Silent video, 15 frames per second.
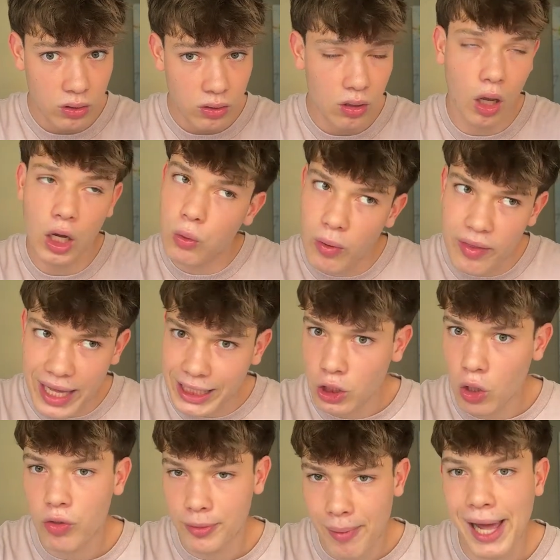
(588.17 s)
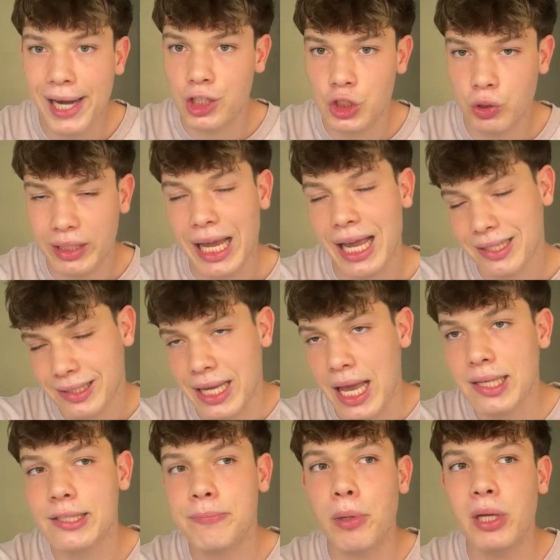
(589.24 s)
Like with any other manager, I guess,
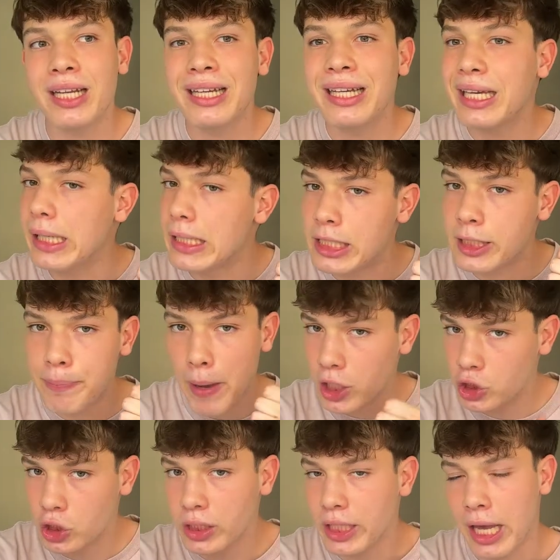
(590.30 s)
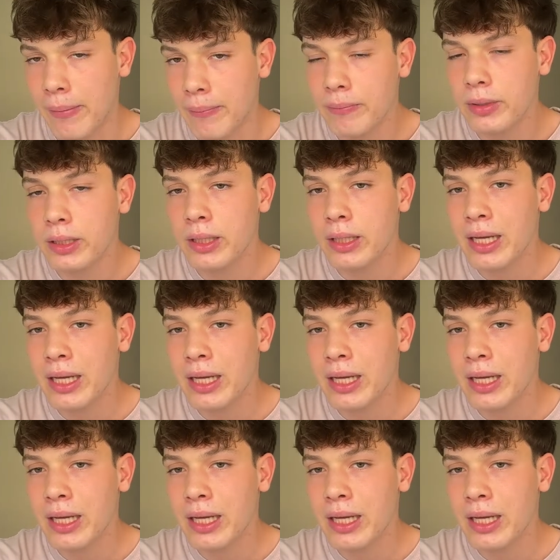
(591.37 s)
yes, but especially him.